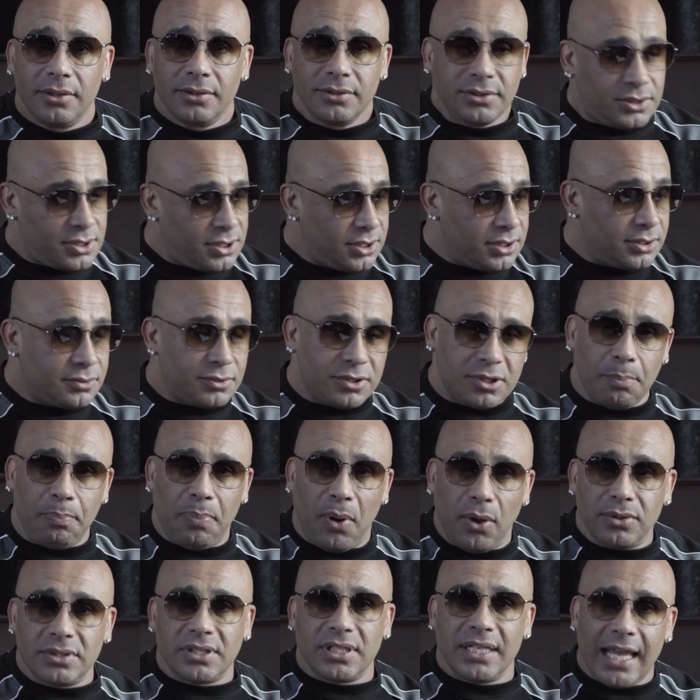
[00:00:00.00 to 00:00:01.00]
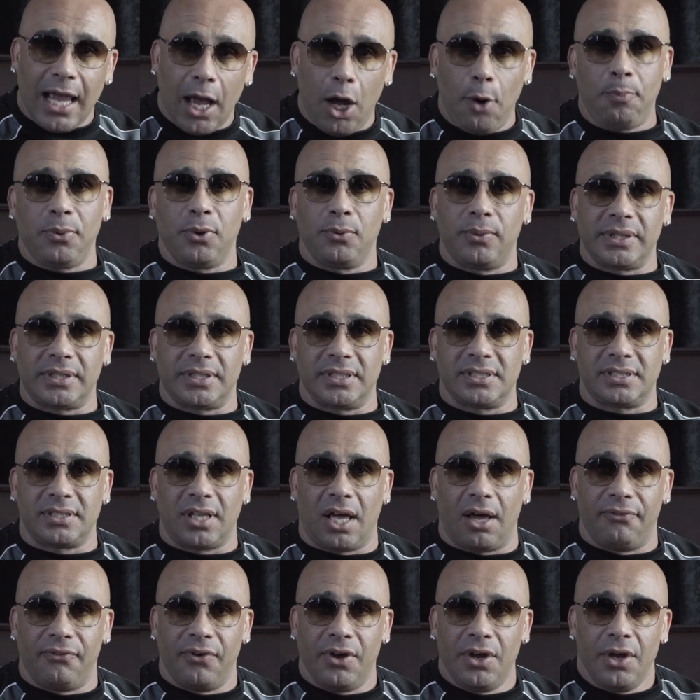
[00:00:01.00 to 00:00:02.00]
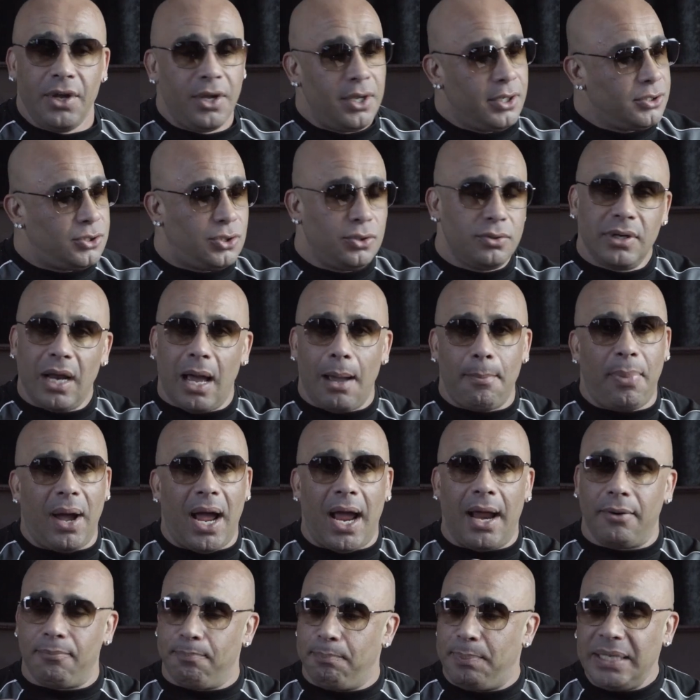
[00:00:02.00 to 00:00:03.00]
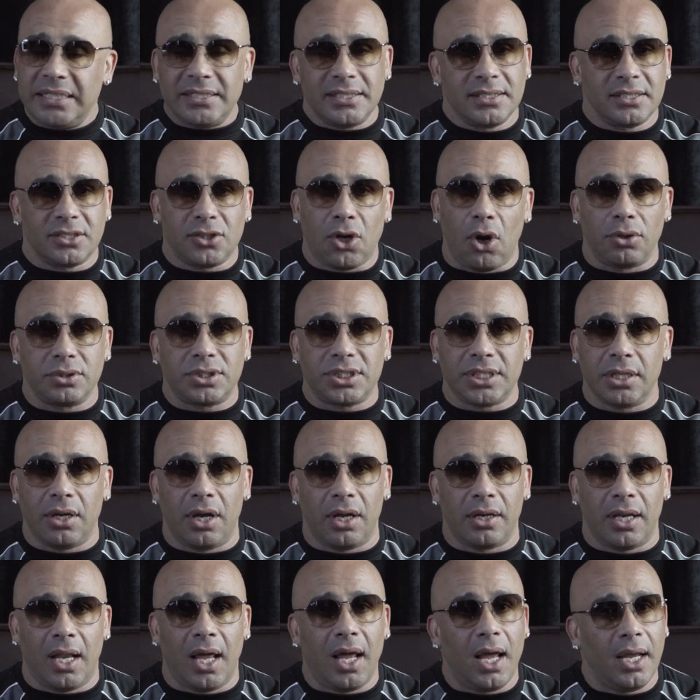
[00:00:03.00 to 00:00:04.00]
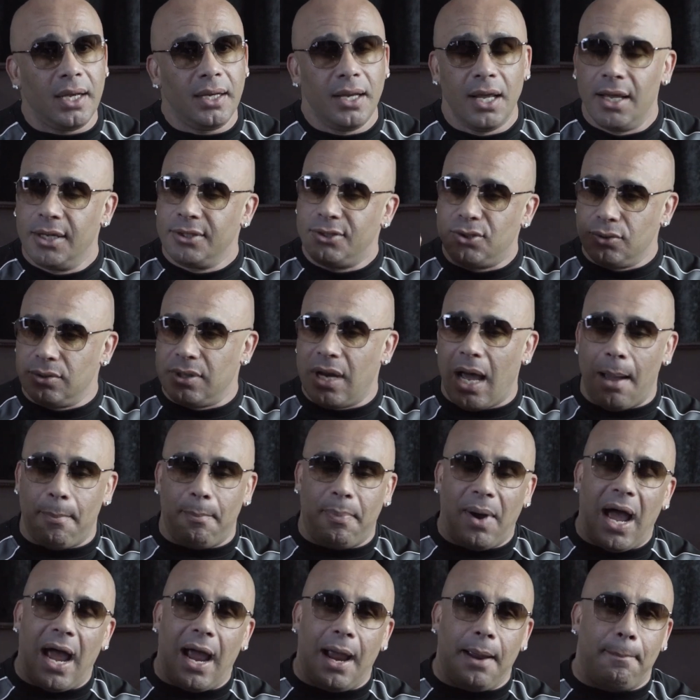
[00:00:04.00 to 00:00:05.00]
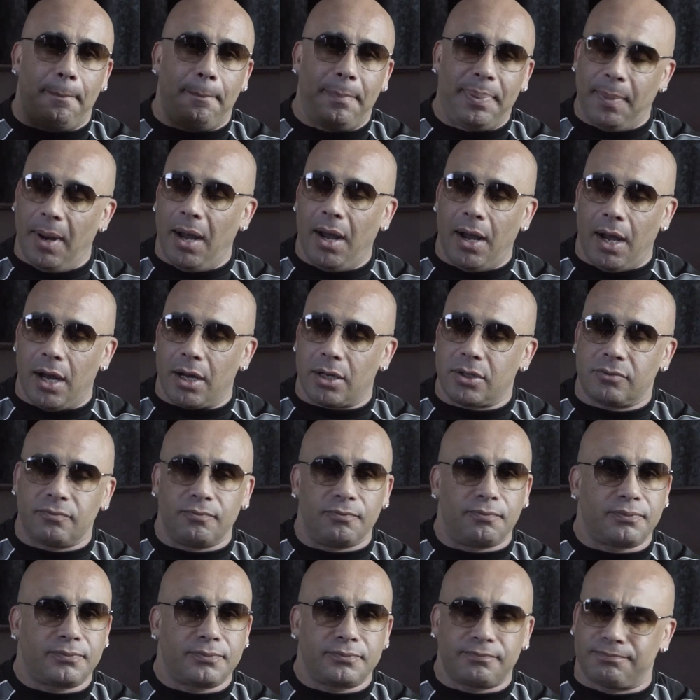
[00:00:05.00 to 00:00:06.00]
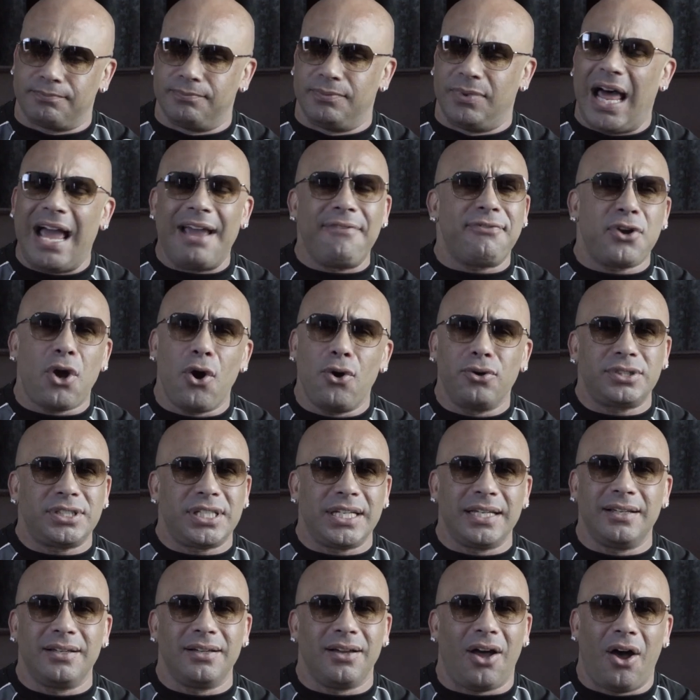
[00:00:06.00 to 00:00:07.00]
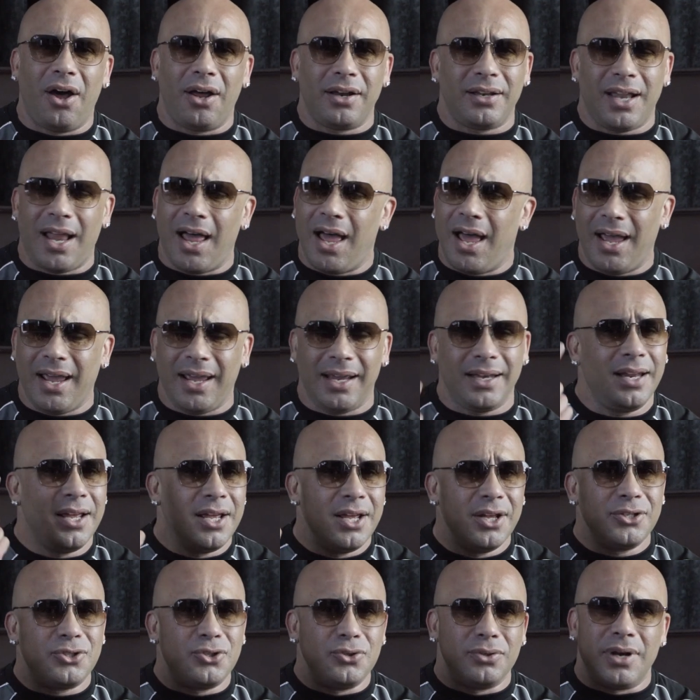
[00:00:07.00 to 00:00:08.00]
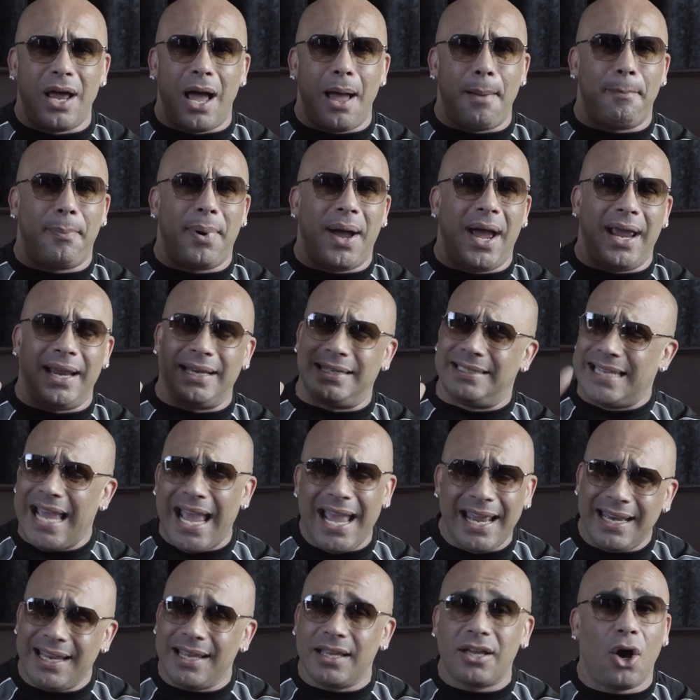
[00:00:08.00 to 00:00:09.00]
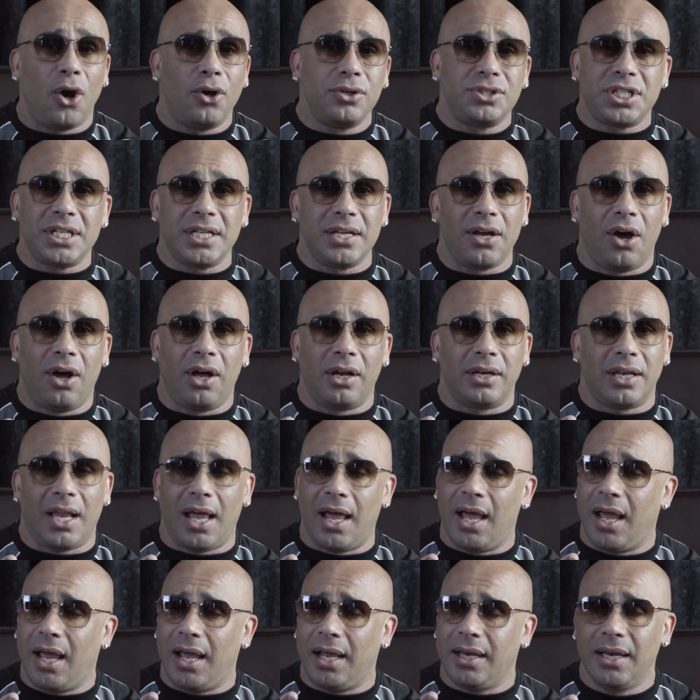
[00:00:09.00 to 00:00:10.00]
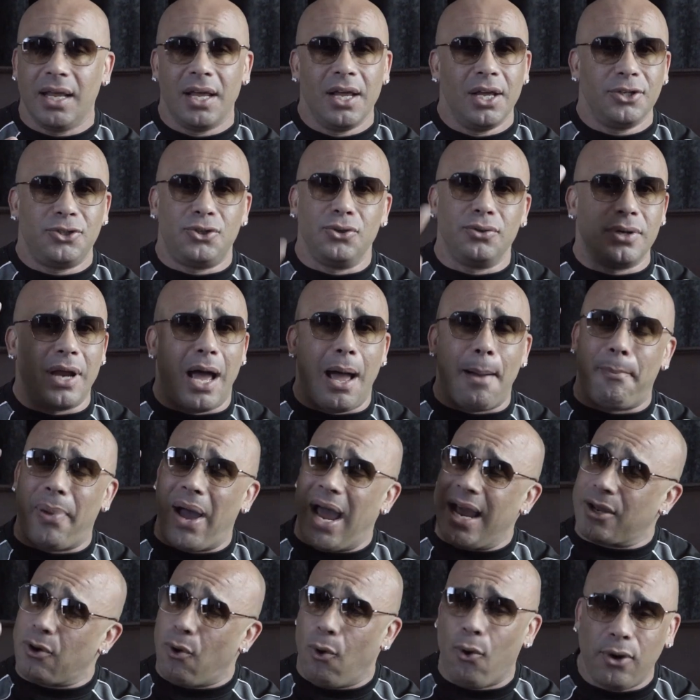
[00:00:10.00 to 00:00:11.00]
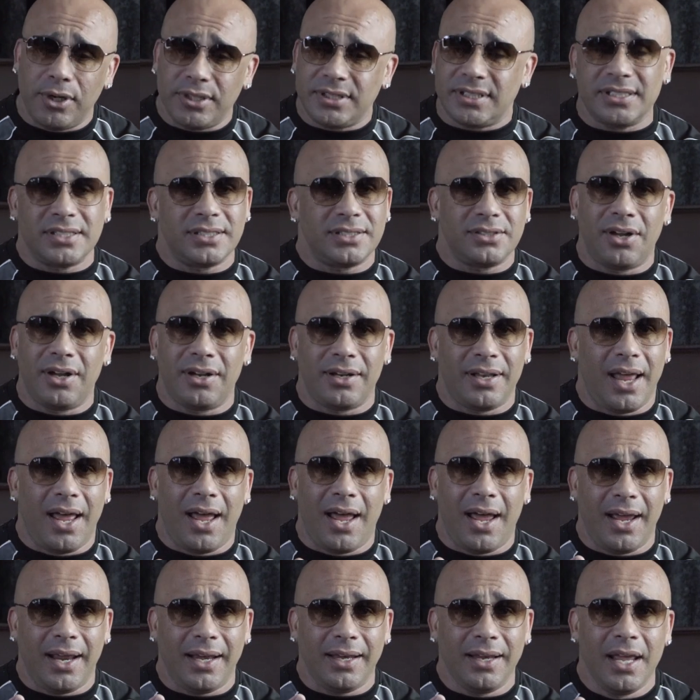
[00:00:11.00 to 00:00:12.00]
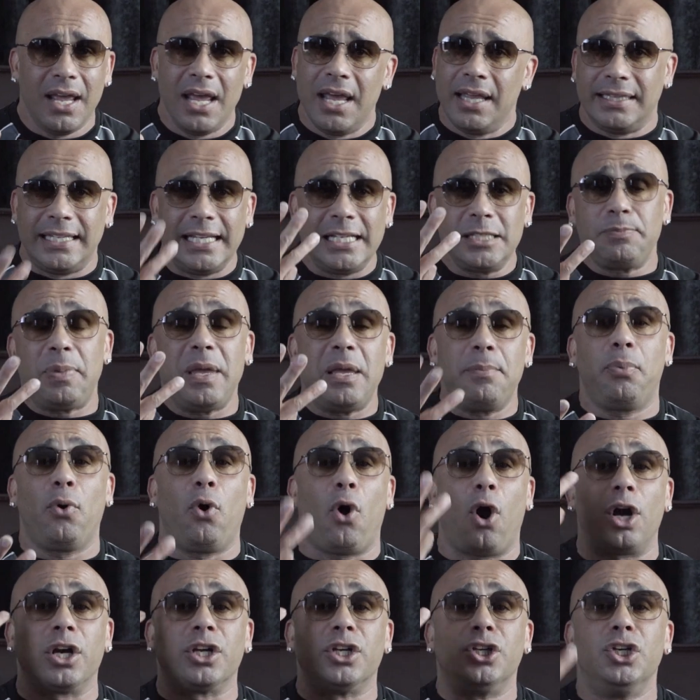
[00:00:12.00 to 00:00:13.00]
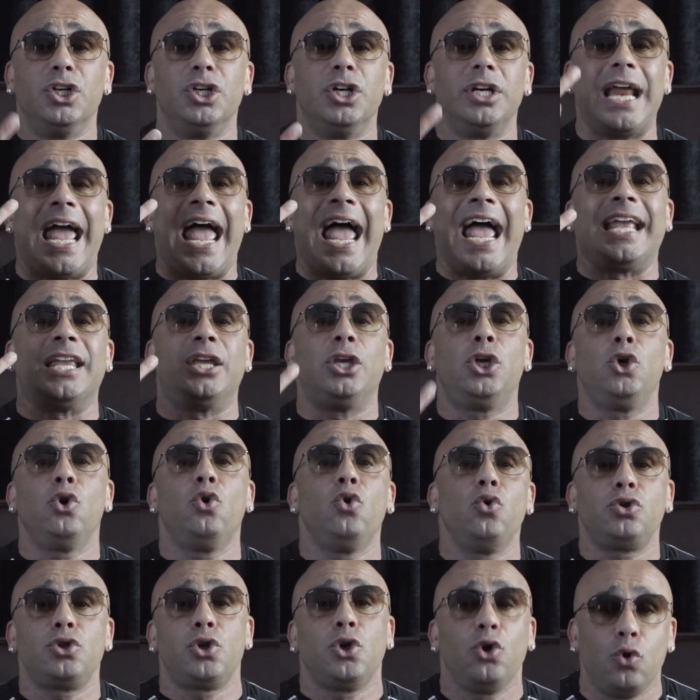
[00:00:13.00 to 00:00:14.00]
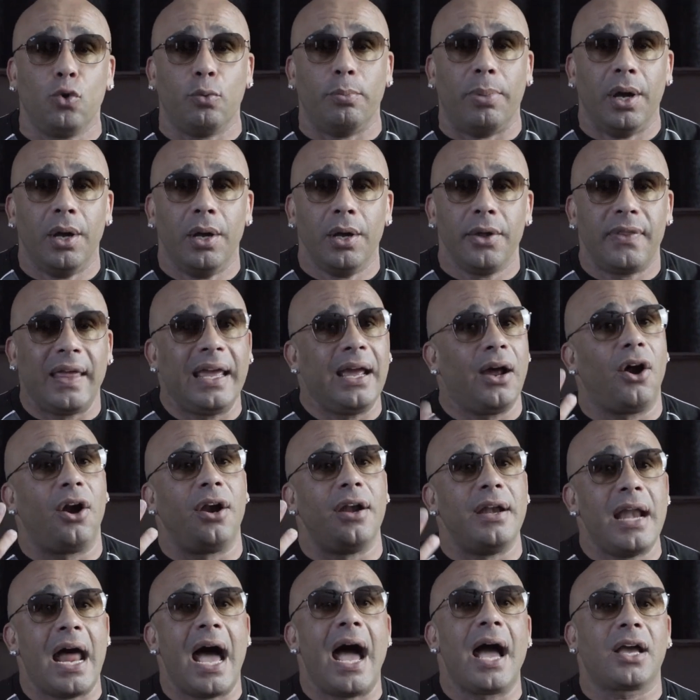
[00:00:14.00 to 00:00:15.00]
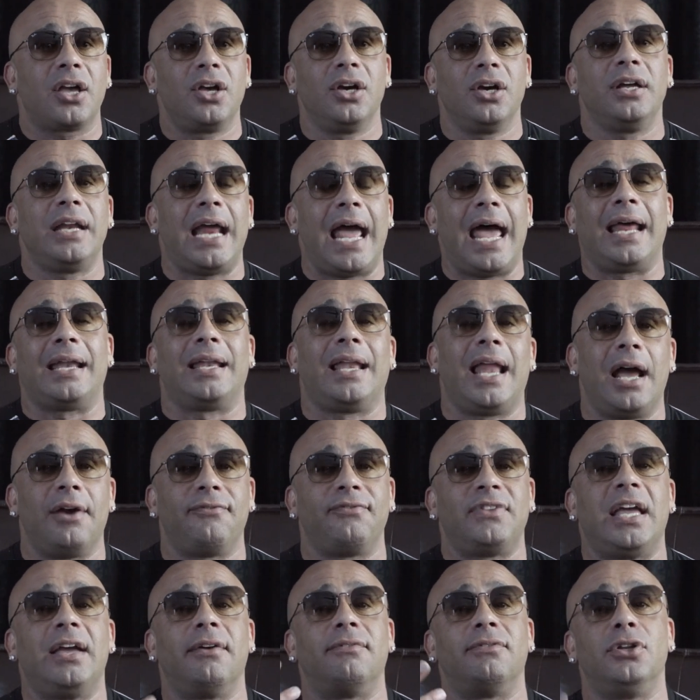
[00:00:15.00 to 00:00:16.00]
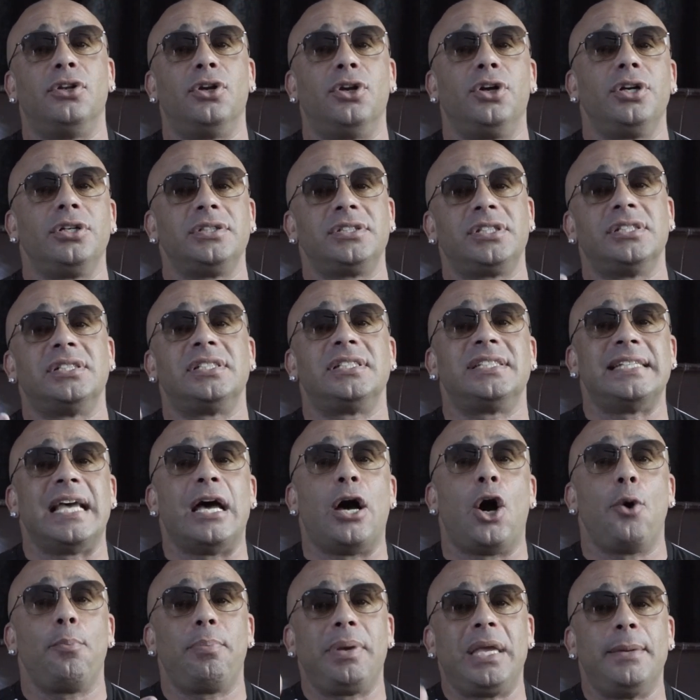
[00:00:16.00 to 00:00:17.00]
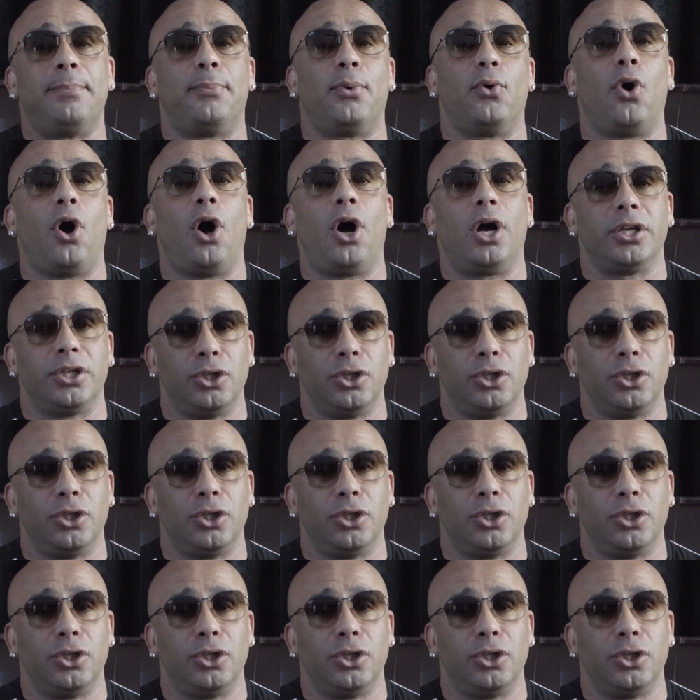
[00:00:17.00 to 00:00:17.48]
to supposedly help you with this stuff. Do not buy business coaching online. Do not buy life coaching online. Do not buy dating coaching online. Do not buy courses online. These people are good at YouTube. They are not good at life. They have learned to sell people on